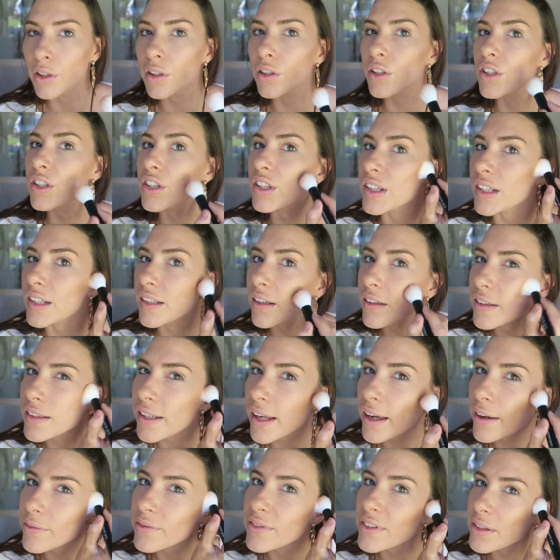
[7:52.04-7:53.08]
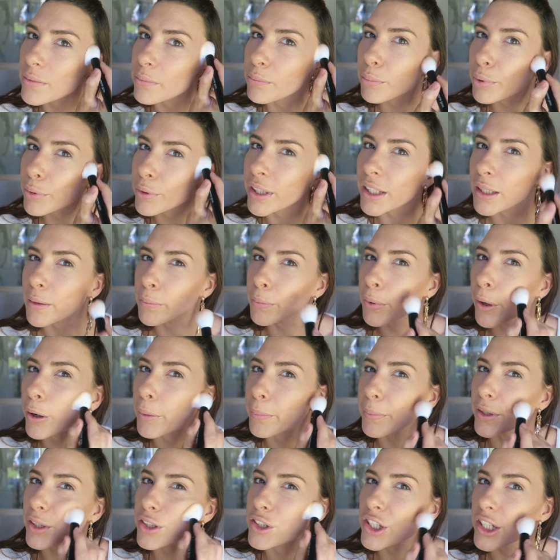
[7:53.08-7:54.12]
She does have some pretty
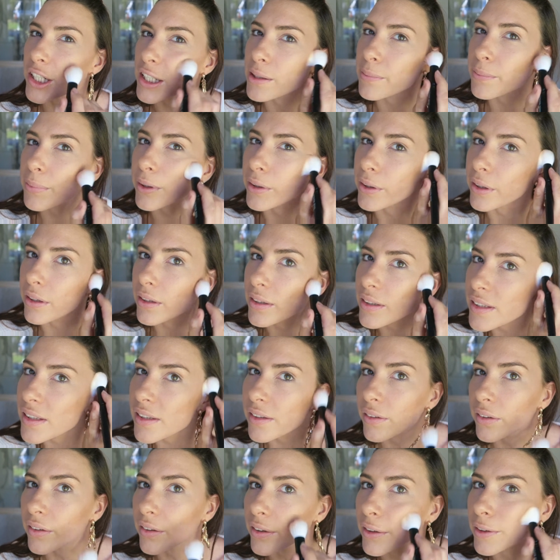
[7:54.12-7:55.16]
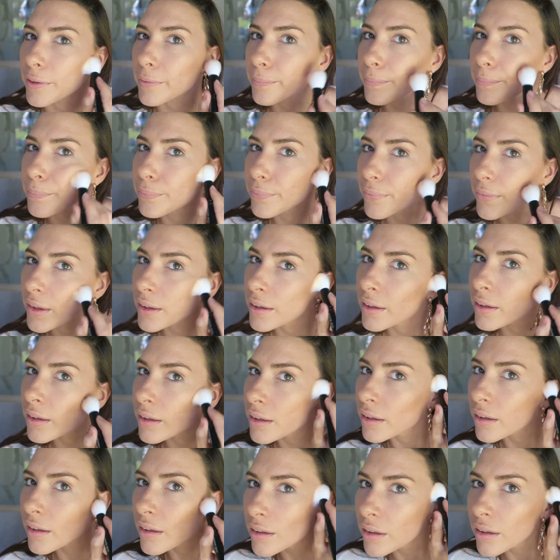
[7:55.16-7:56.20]
poppin' cheekbones, so
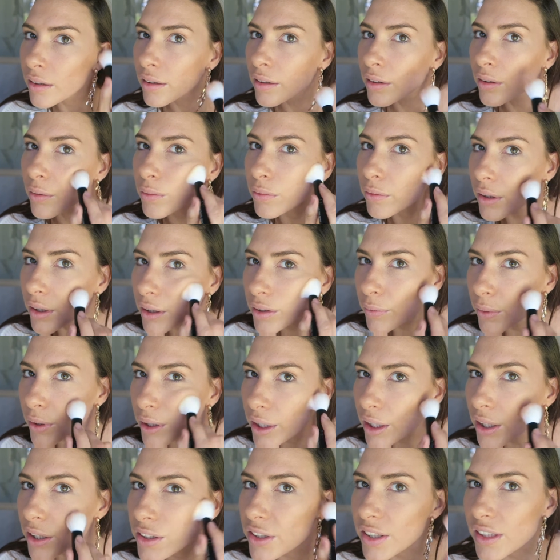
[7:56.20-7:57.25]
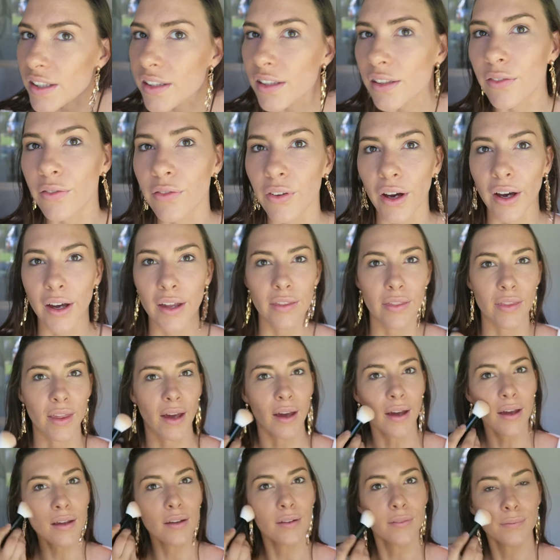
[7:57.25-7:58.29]
we want to just define
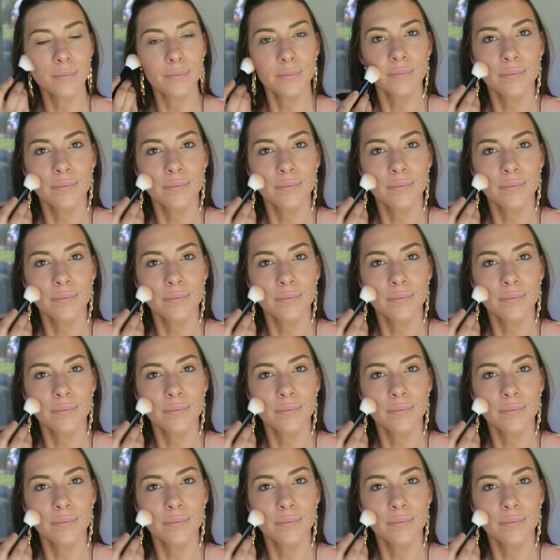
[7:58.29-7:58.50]
that.